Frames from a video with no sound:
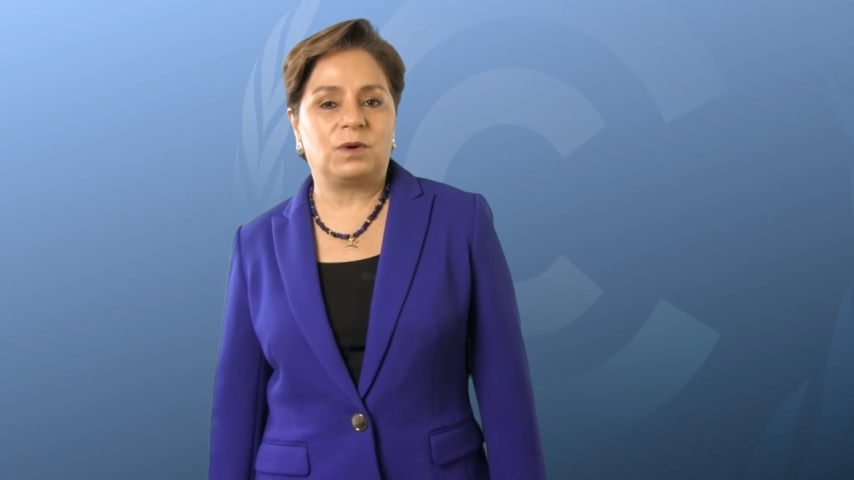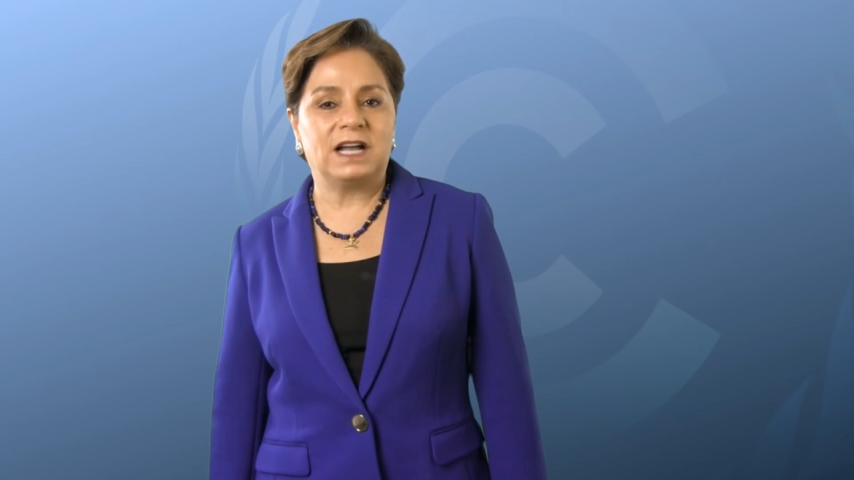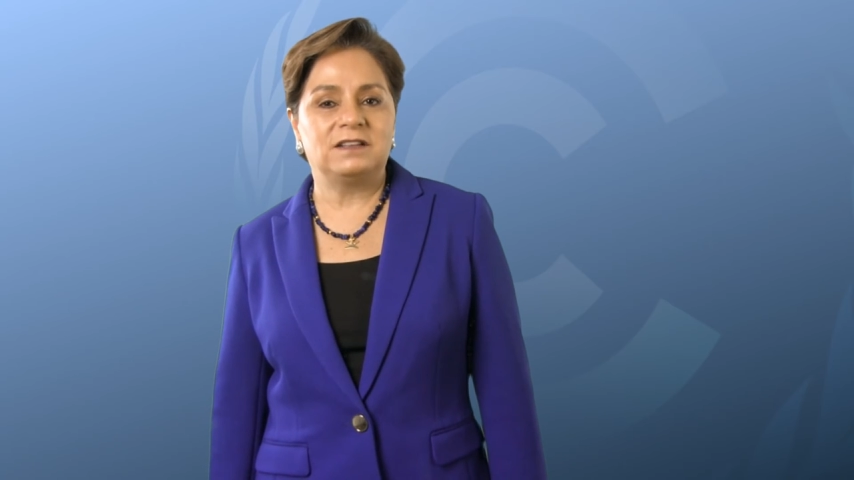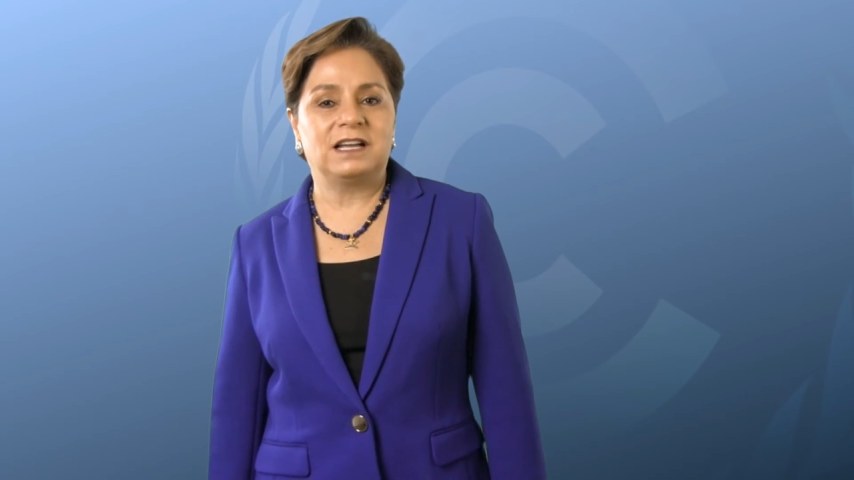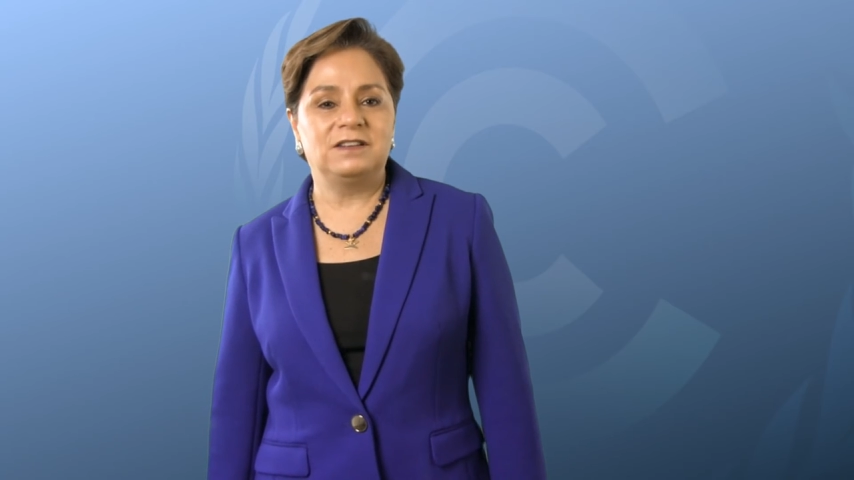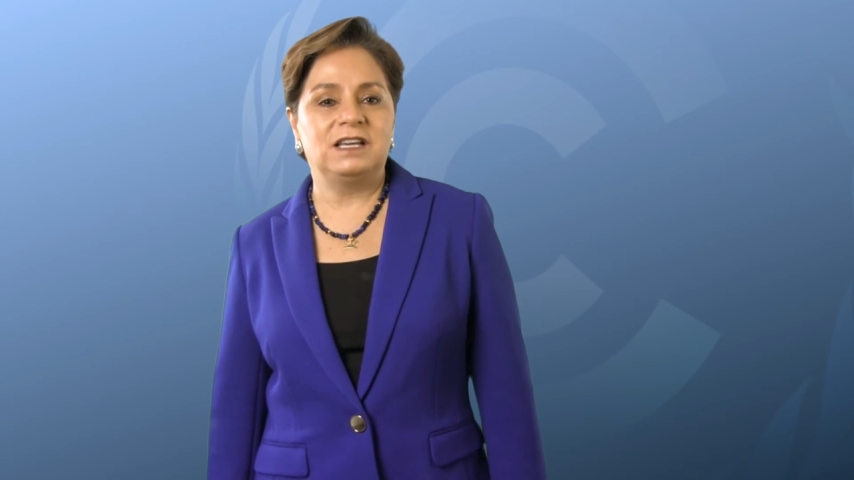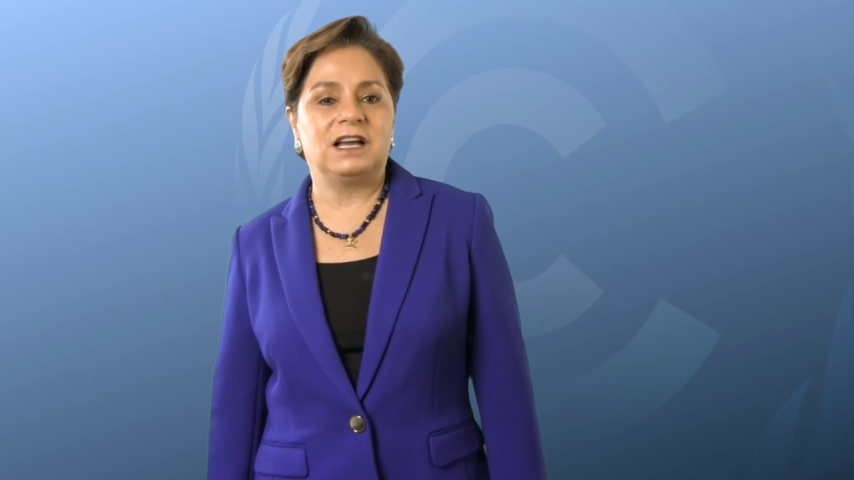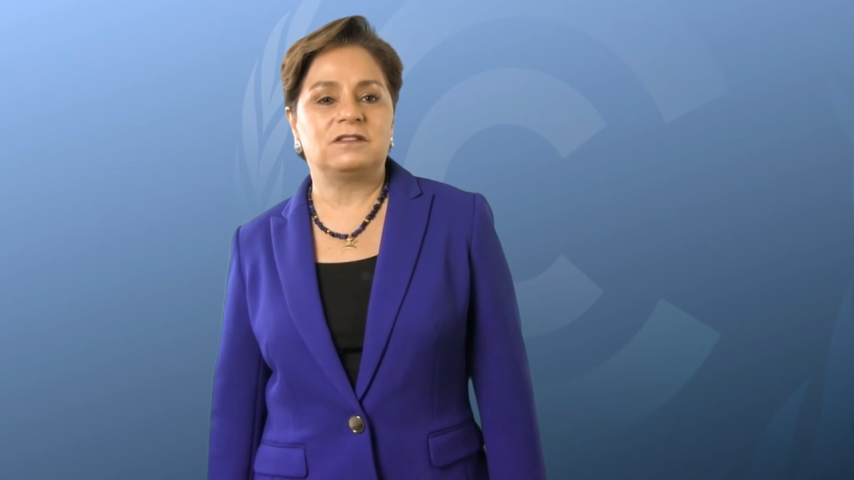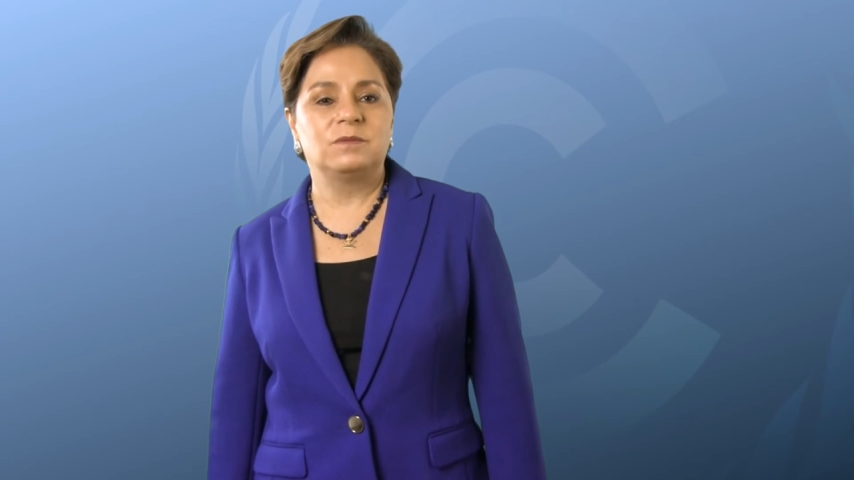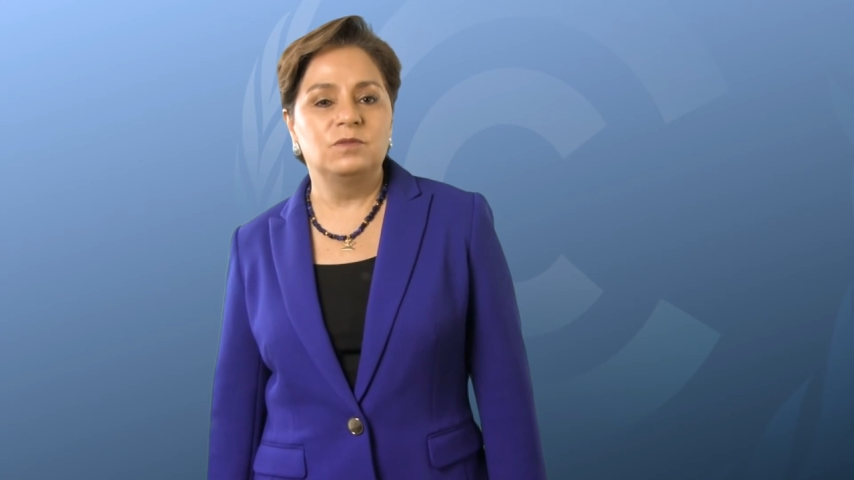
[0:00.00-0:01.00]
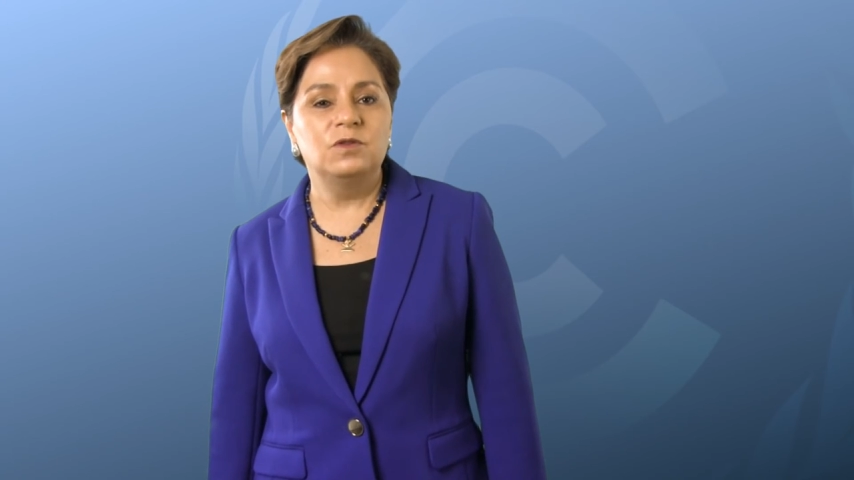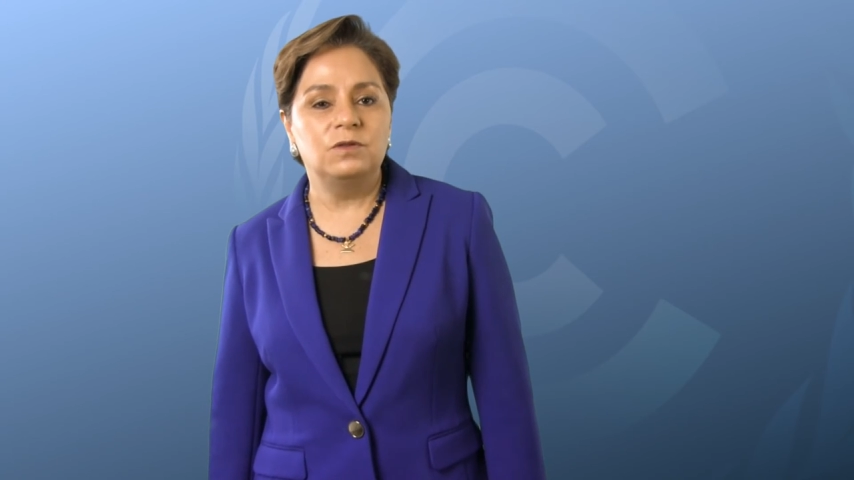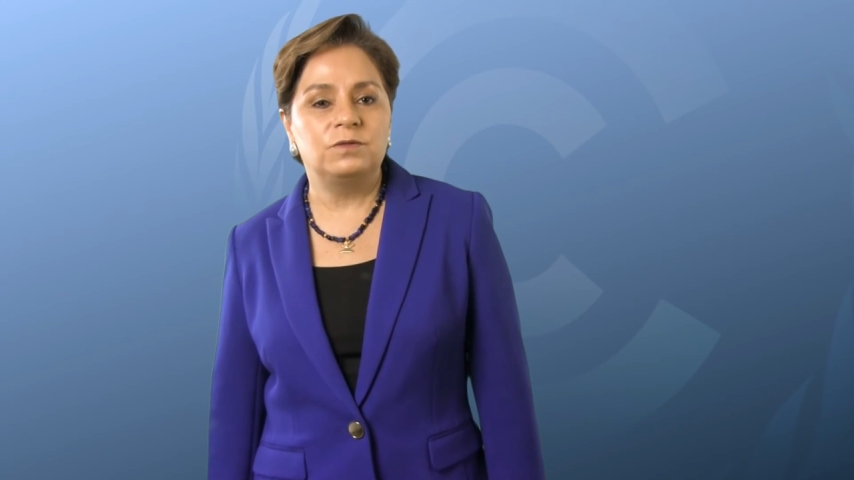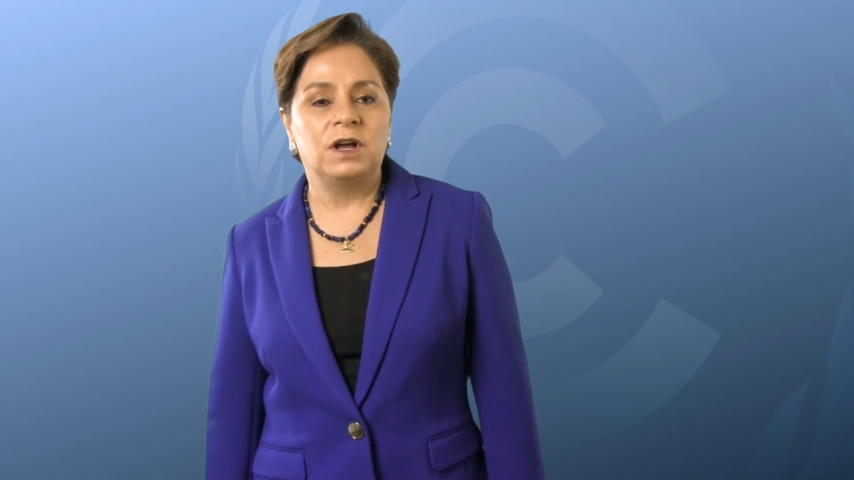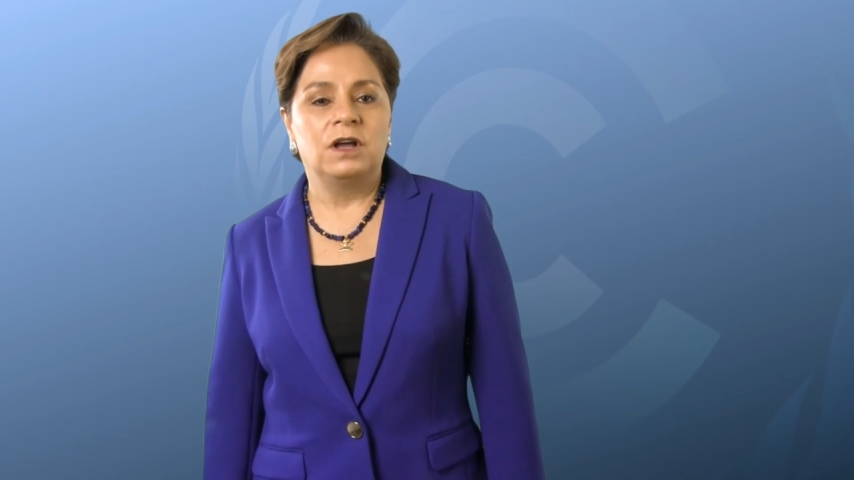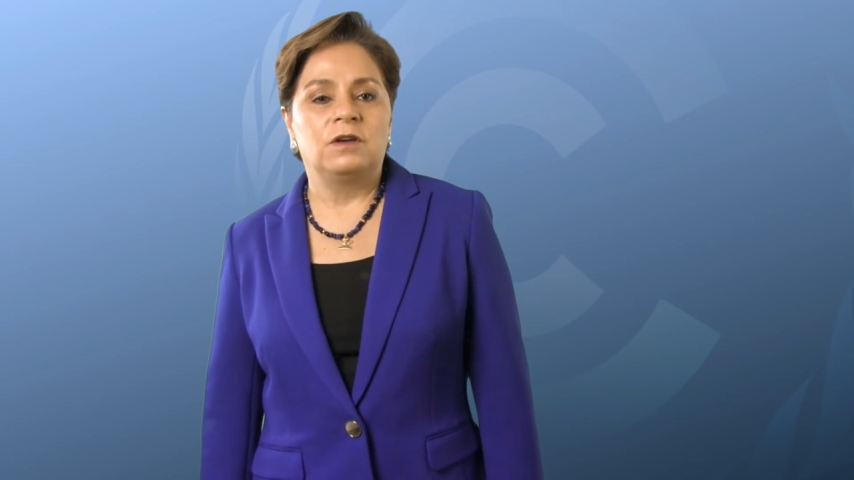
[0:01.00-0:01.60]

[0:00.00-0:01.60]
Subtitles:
bright ideas move